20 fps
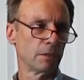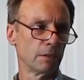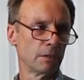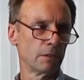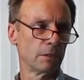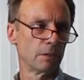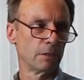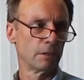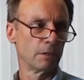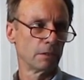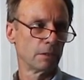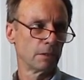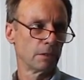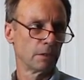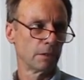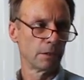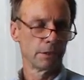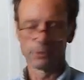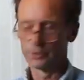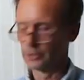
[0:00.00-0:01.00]
didn't take this
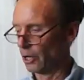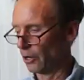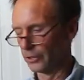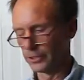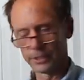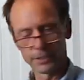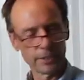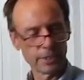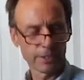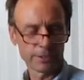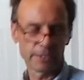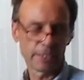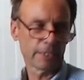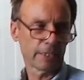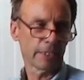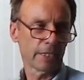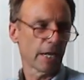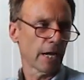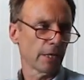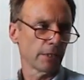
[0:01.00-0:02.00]
stuff out? No, it did not take
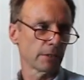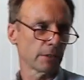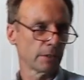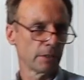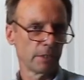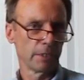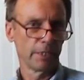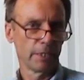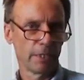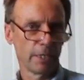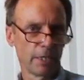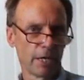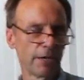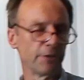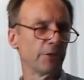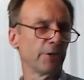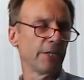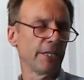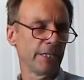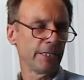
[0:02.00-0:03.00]
it out. Huh.
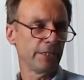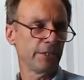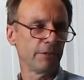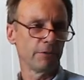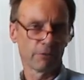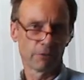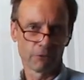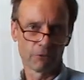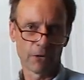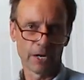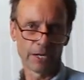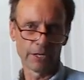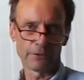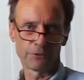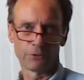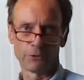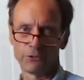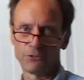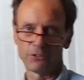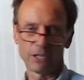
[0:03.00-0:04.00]
Under heat, ran it
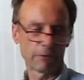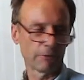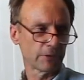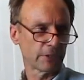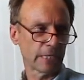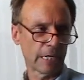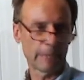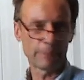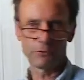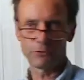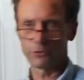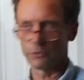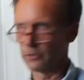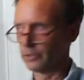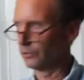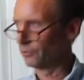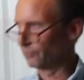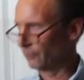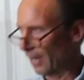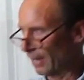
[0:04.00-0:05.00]
through several times through
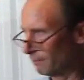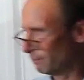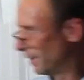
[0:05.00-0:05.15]
these five